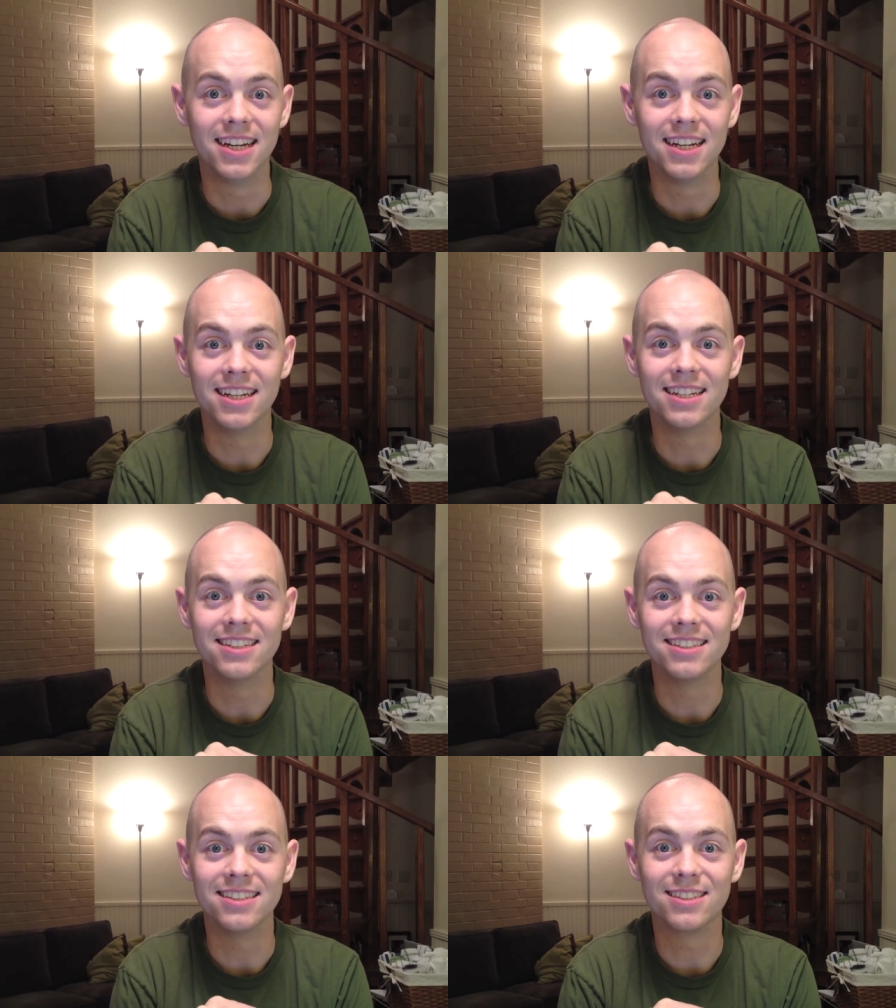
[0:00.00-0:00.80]

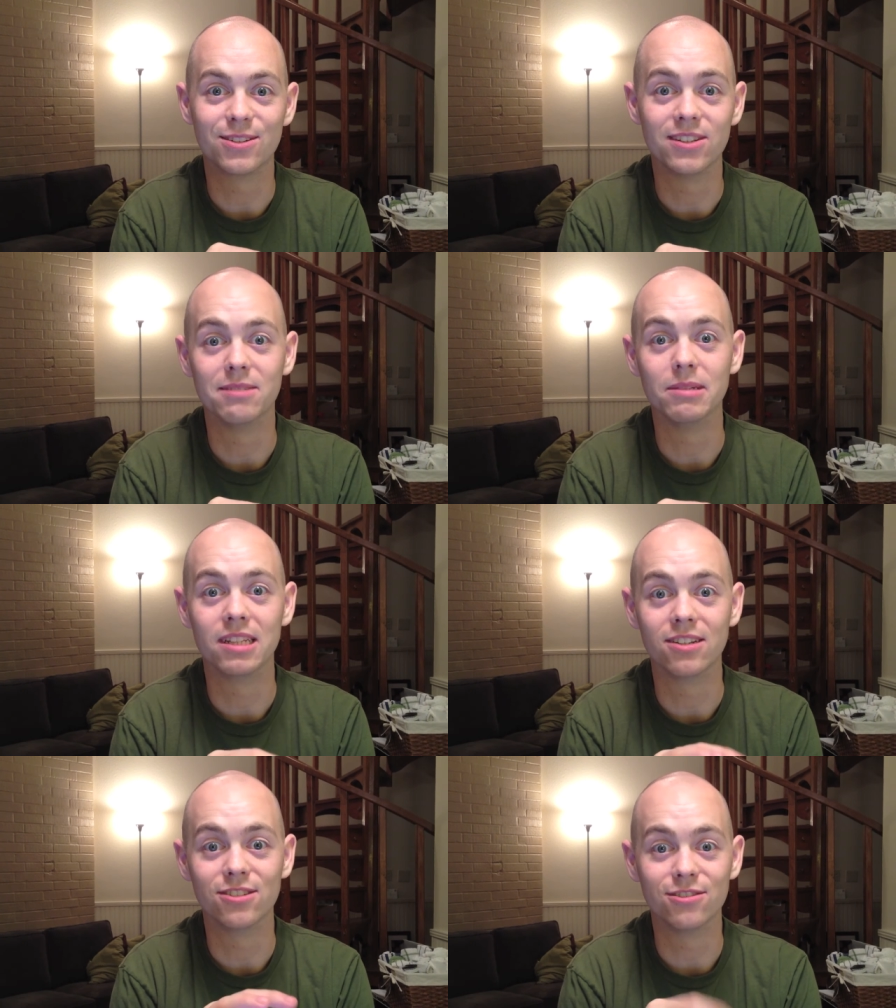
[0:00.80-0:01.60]
And it's going to be
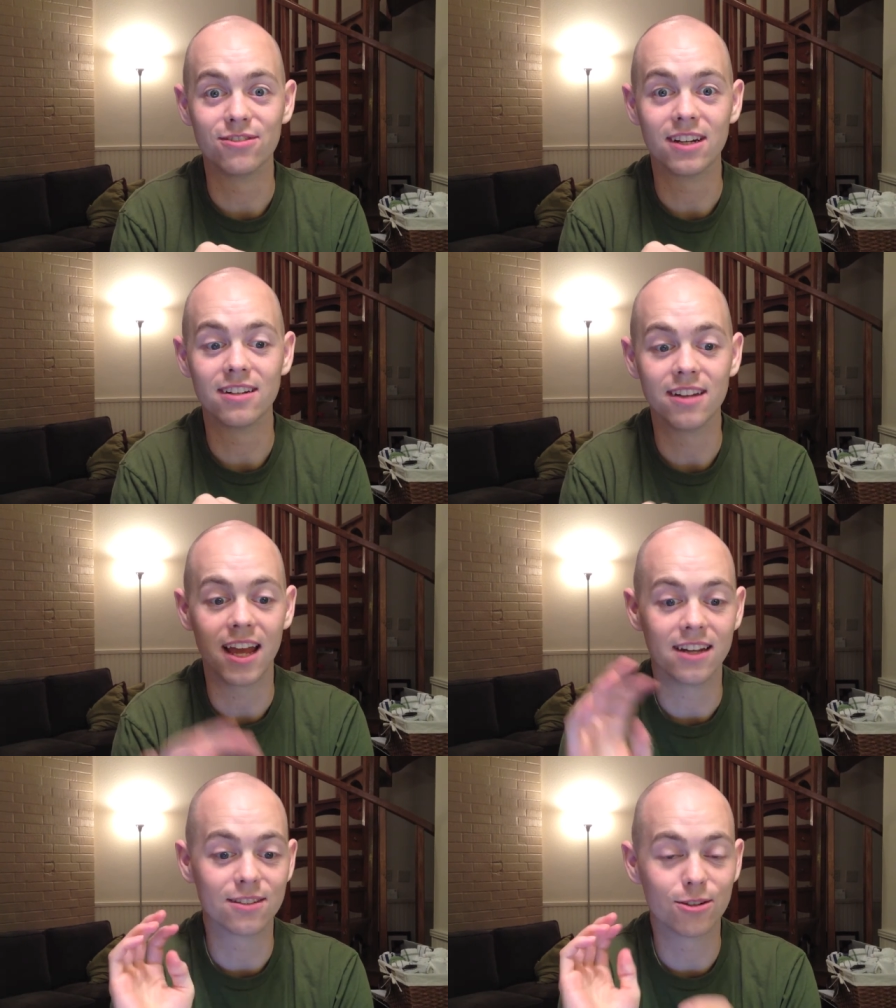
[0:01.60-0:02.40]
loads of fun,
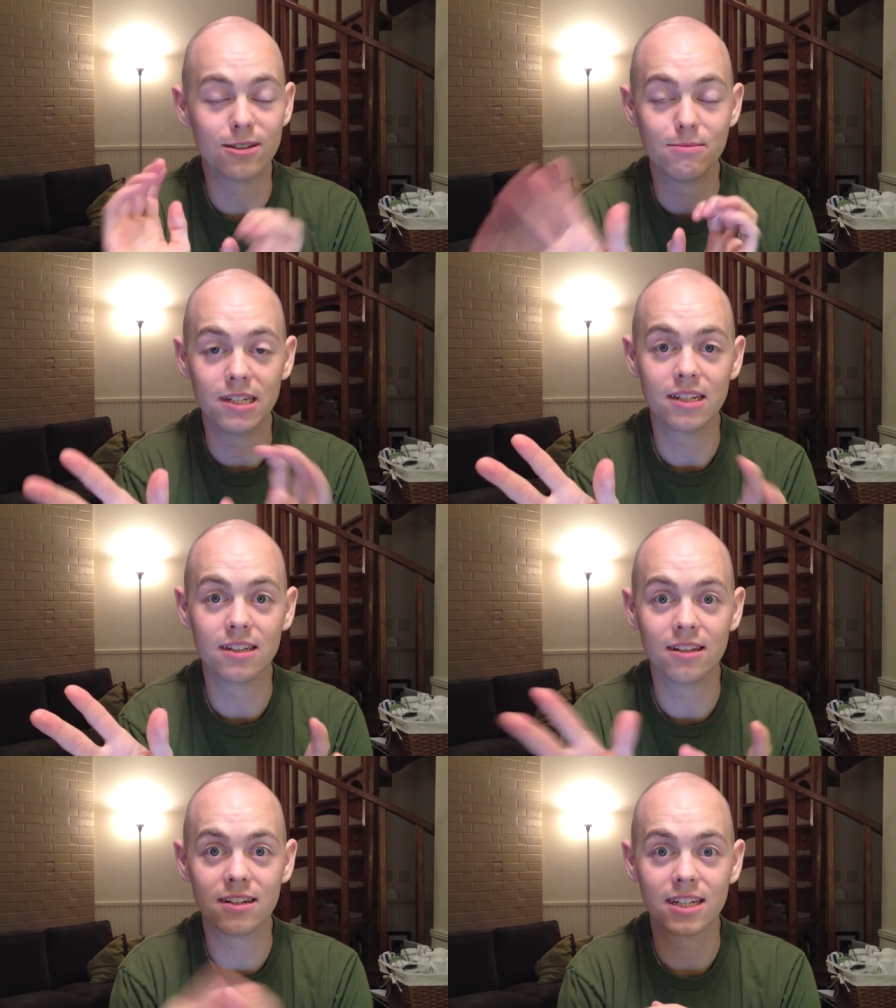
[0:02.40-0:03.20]
and it's going to be a good
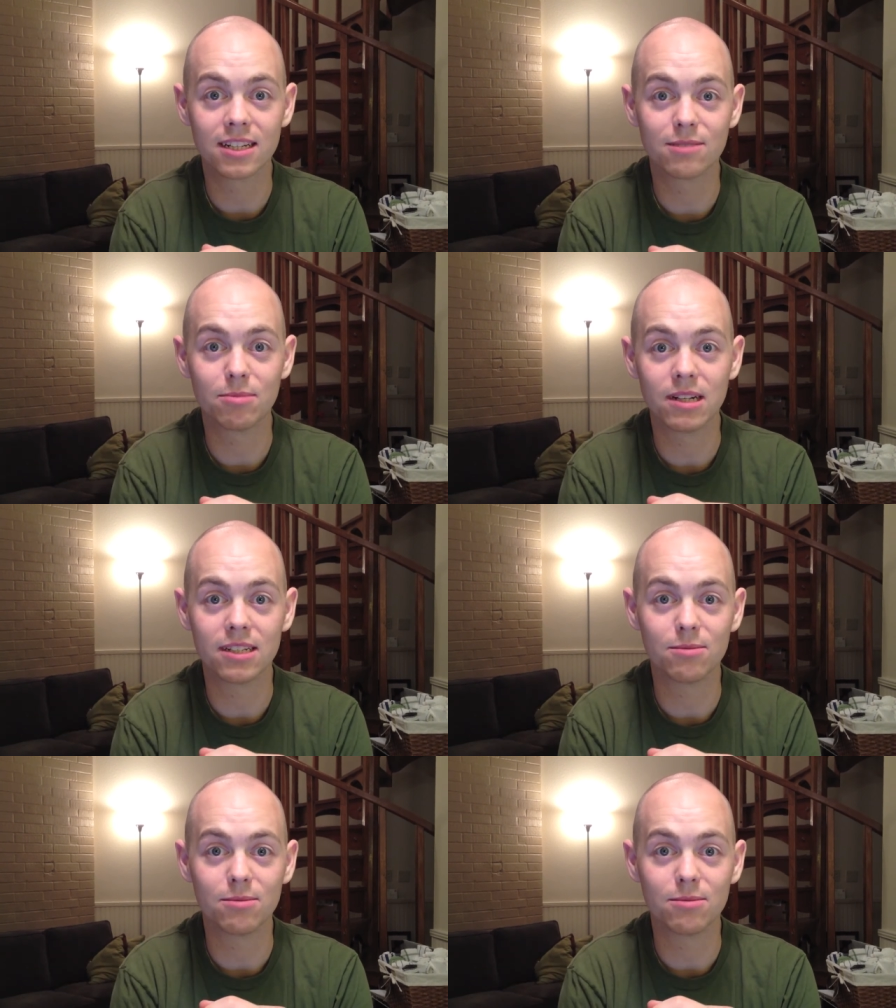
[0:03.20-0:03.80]
learning experience,